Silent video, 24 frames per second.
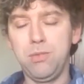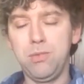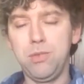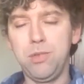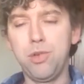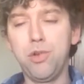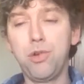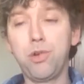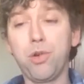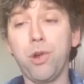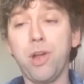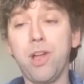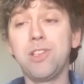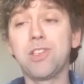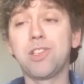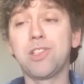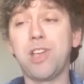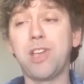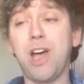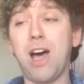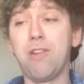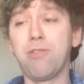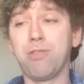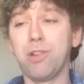Ukraine's
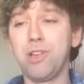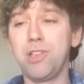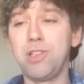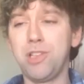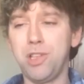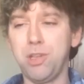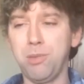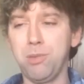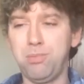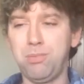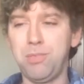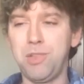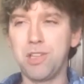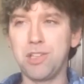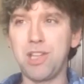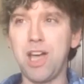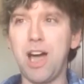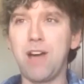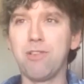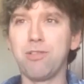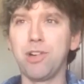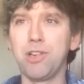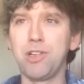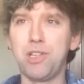sovereignty, the
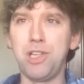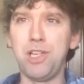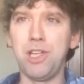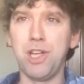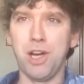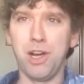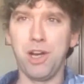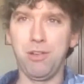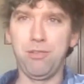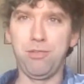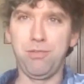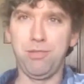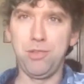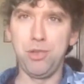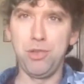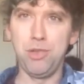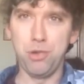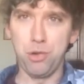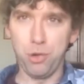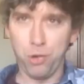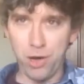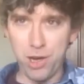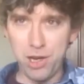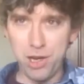sovereignty of
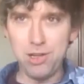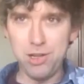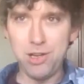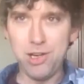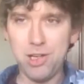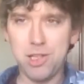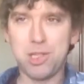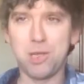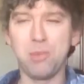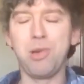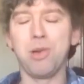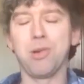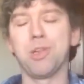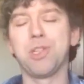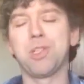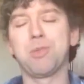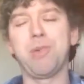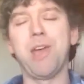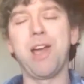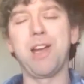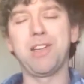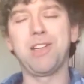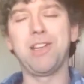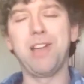Ukraine needs to be
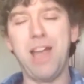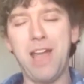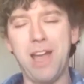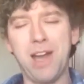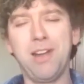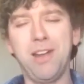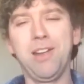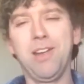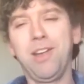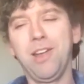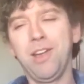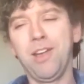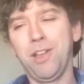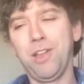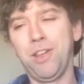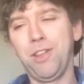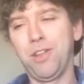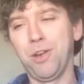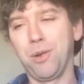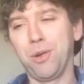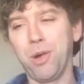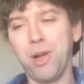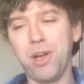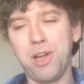respected, and
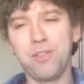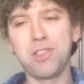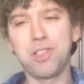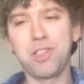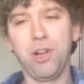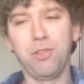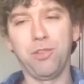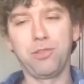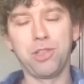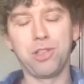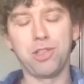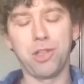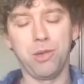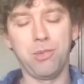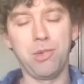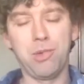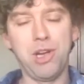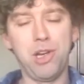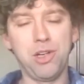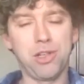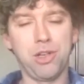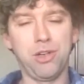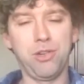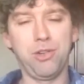the right of
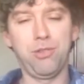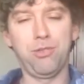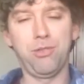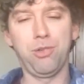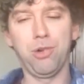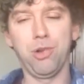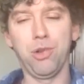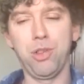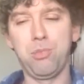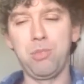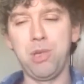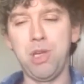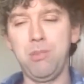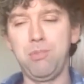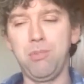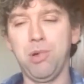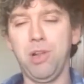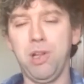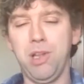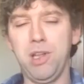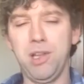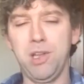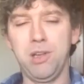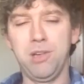self-determination for the
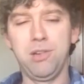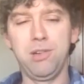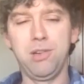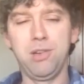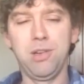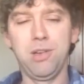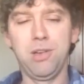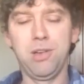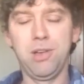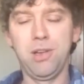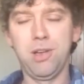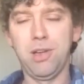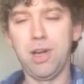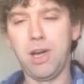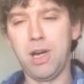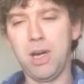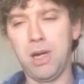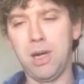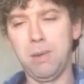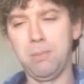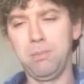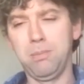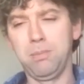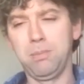people in
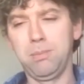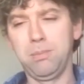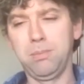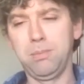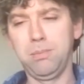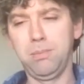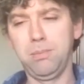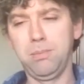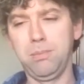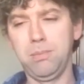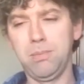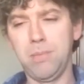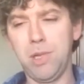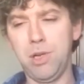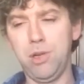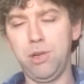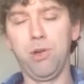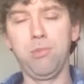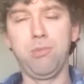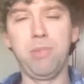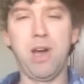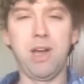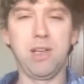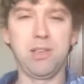
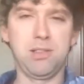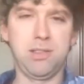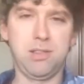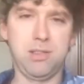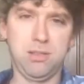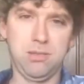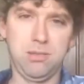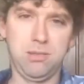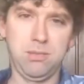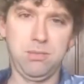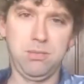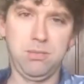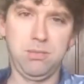Donbas.